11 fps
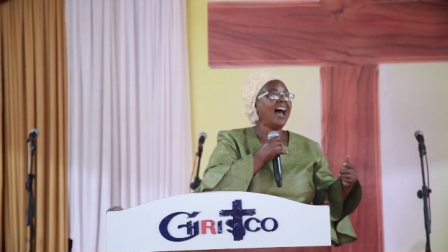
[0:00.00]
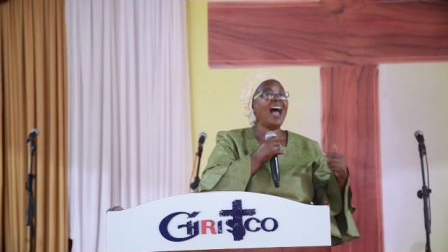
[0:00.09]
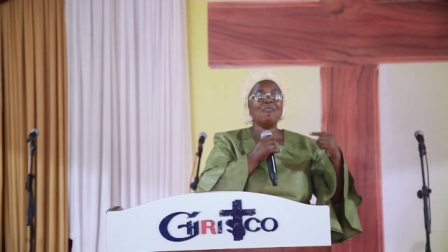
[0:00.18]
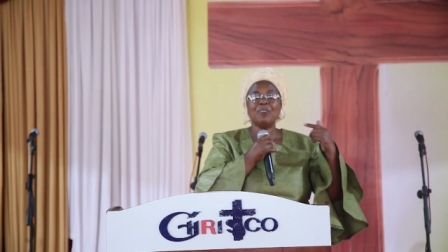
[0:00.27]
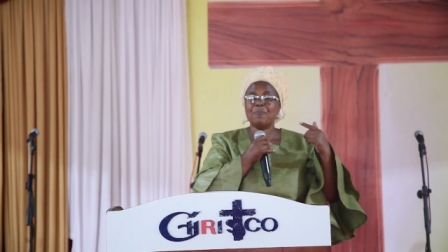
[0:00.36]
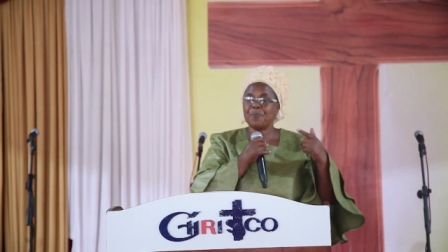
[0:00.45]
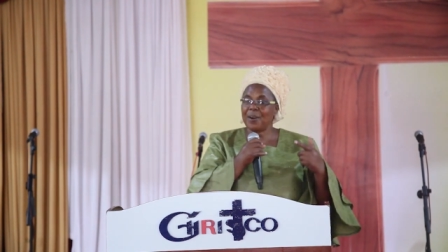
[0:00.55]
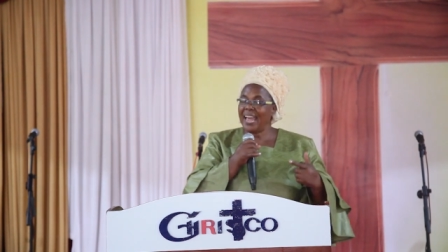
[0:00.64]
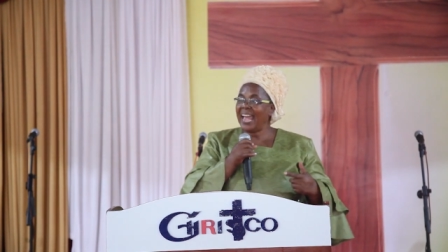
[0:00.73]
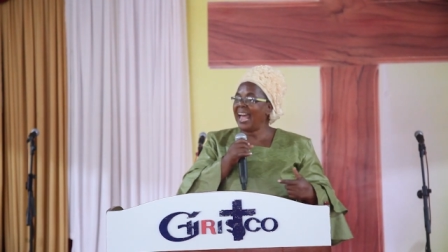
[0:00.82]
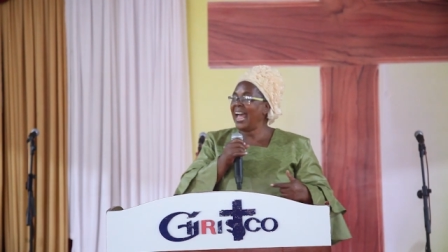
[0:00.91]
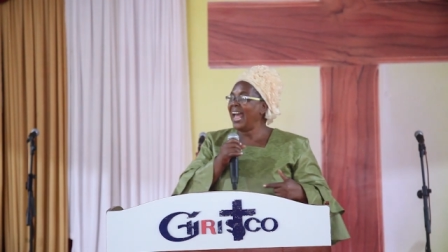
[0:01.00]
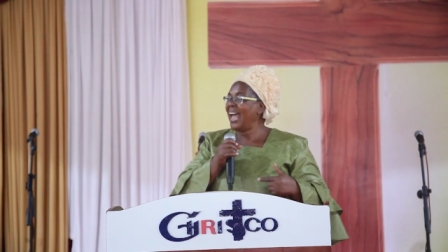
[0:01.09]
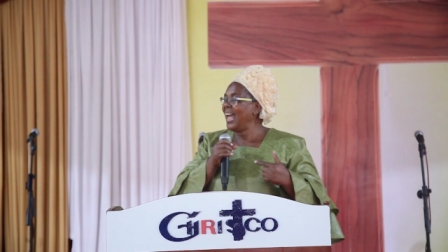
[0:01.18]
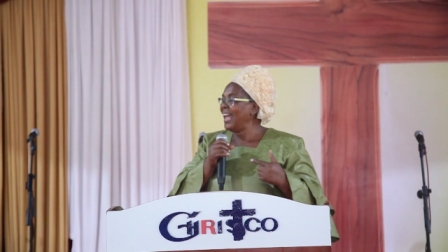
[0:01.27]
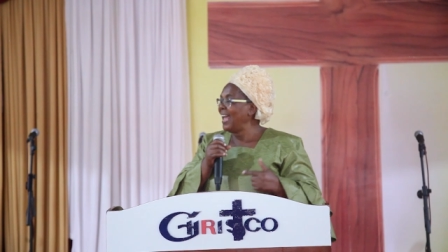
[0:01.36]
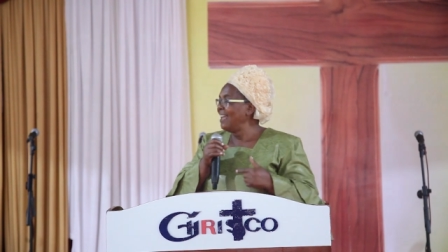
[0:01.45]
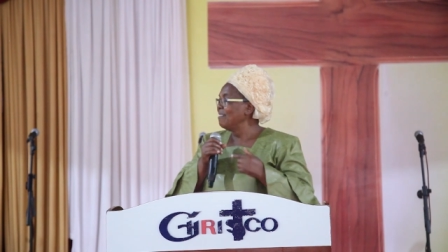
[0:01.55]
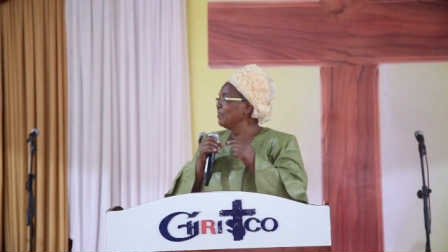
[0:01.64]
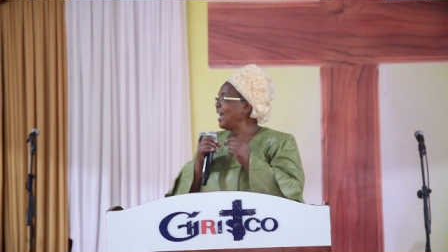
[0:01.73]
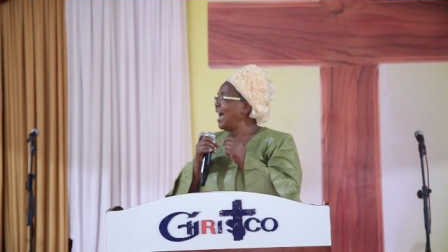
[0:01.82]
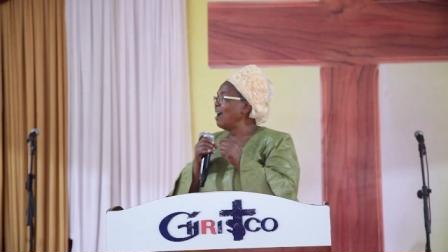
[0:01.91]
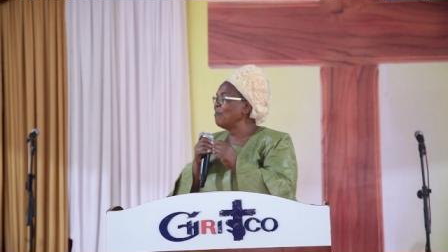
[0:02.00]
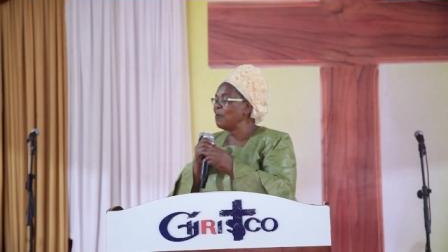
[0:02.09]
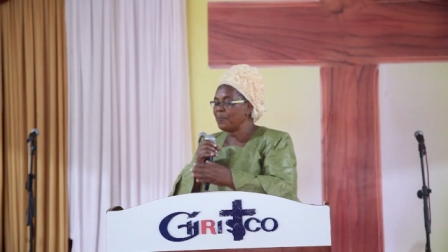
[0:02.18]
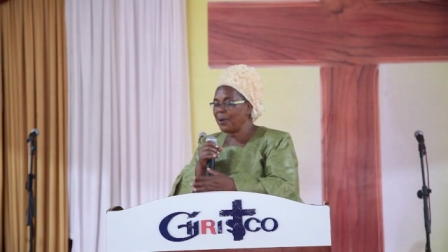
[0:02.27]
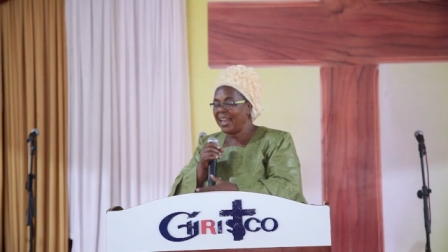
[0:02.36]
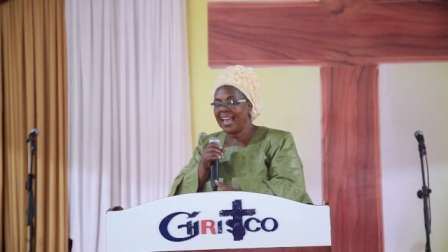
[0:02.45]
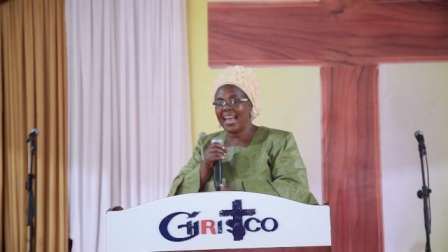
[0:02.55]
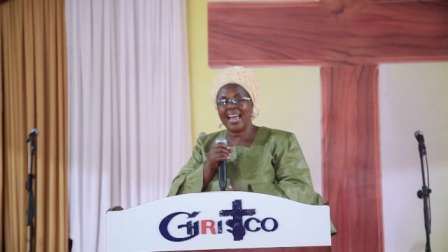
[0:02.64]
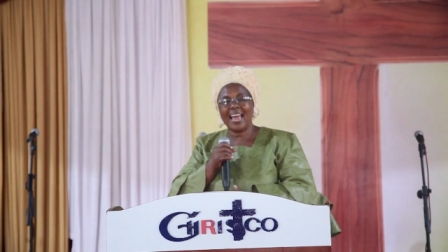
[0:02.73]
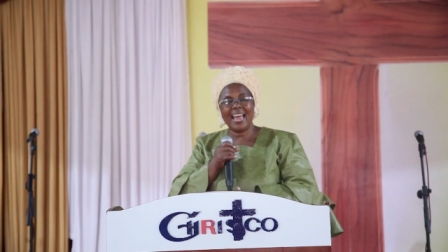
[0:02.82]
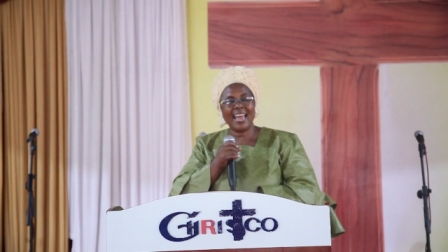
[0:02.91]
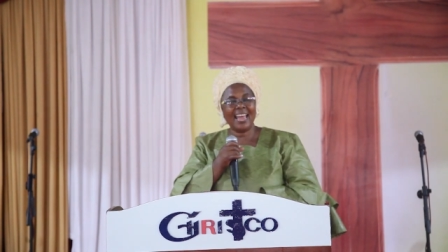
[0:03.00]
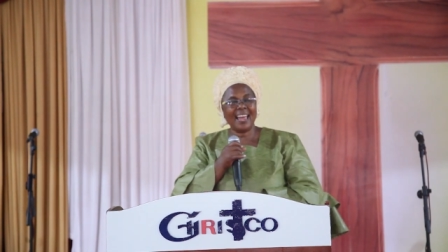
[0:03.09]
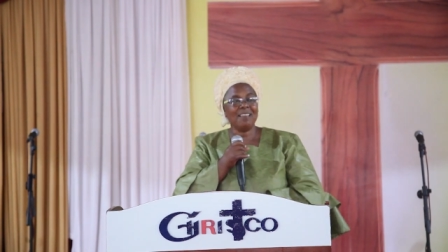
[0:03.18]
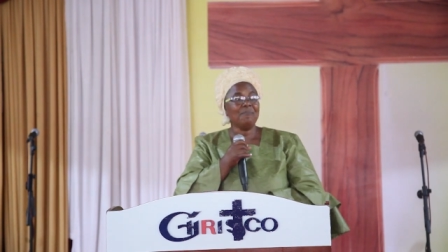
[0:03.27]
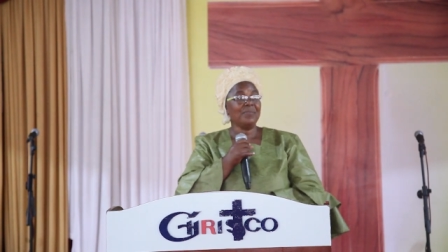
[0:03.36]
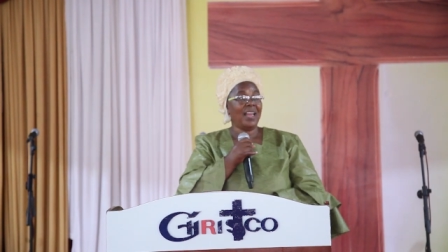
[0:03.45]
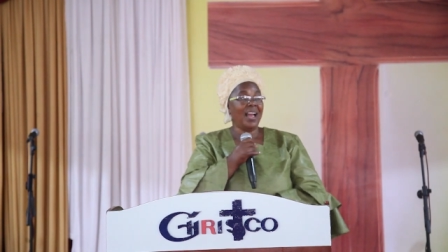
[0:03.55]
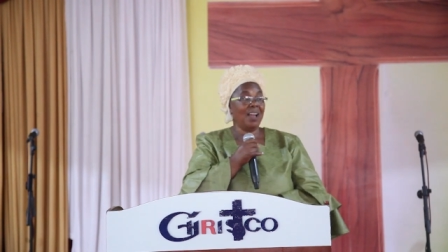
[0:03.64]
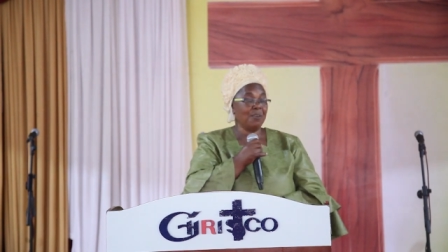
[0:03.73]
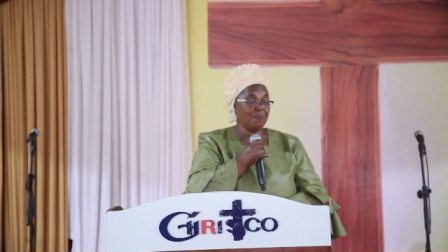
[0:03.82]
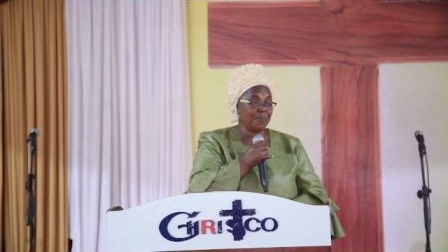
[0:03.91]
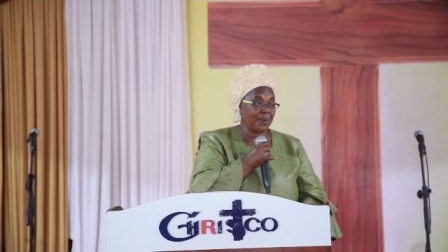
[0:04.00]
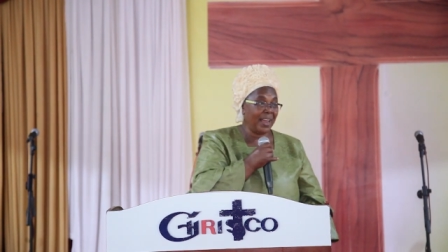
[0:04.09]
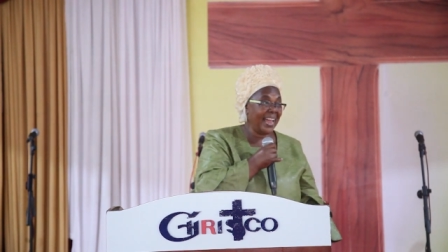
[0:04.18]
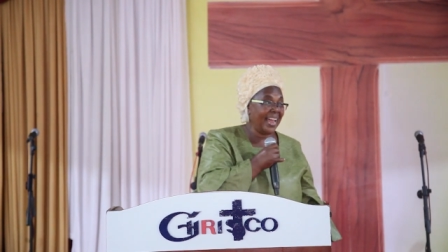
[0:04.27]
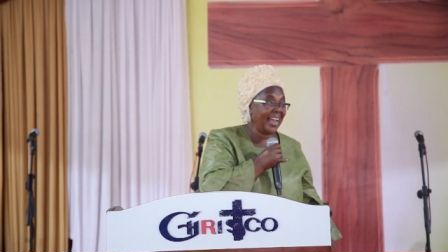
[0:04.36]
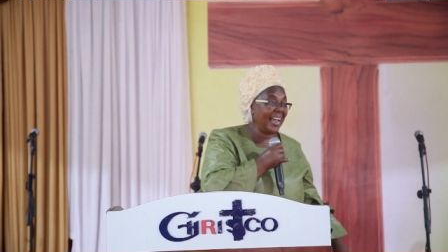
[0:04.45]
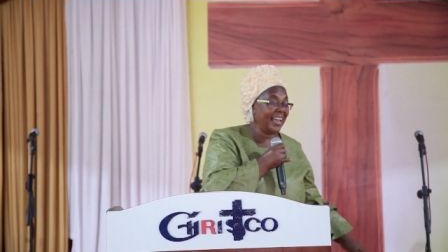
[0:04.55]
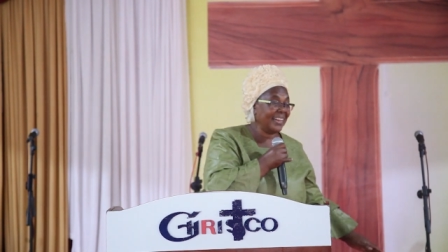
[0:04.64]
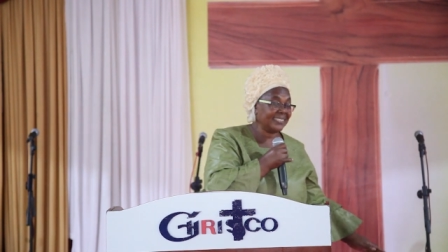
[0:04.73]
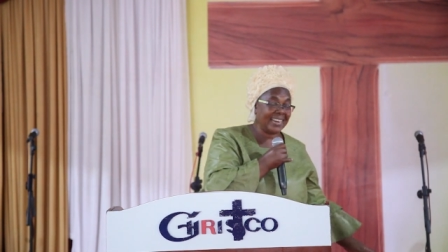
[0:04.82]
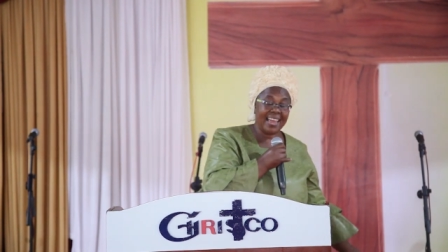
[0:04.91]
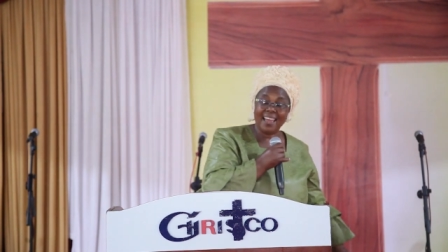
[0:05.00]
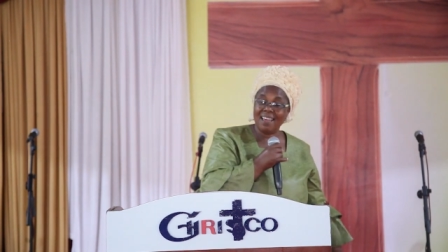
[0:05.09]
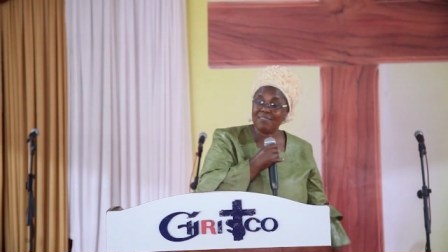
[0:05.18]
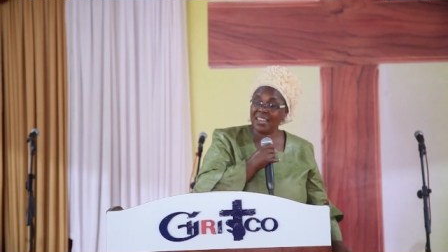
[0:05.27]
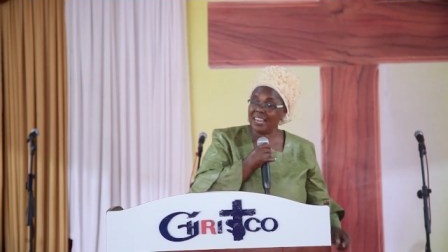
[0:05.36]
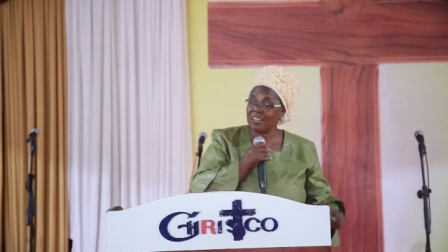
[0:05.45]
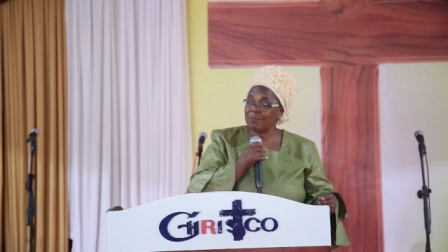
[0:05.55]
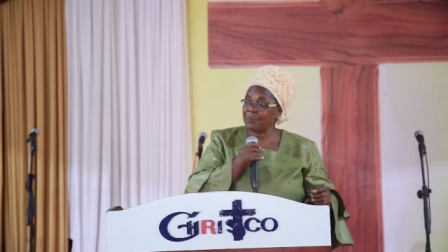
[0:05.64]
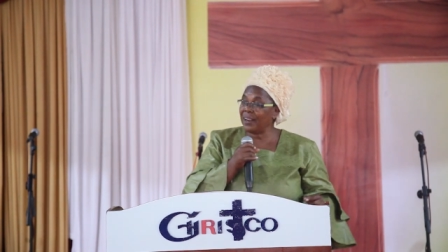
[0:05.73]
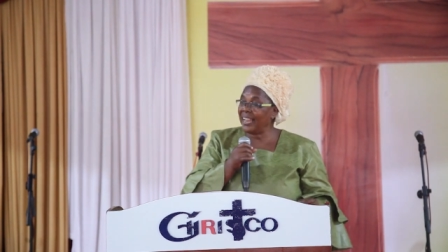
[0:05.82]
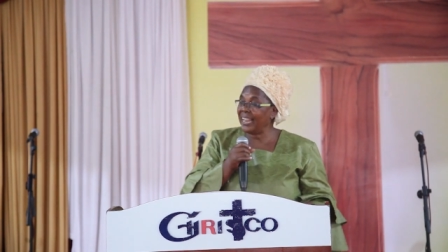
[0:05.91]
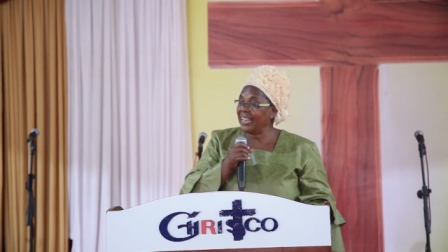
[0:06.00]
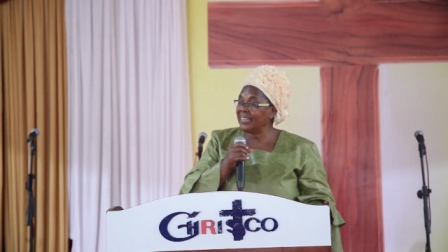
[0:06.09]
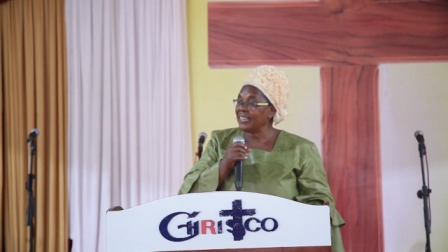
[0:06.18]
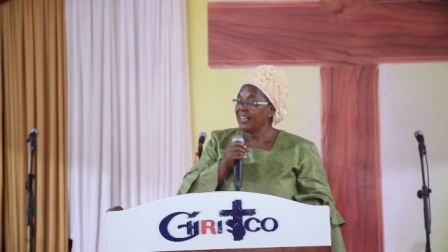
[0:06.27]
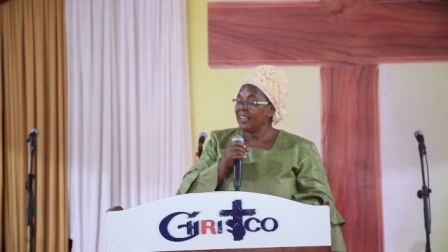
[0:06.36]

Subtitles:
I will pray, I will pray, I will pray as David prayed.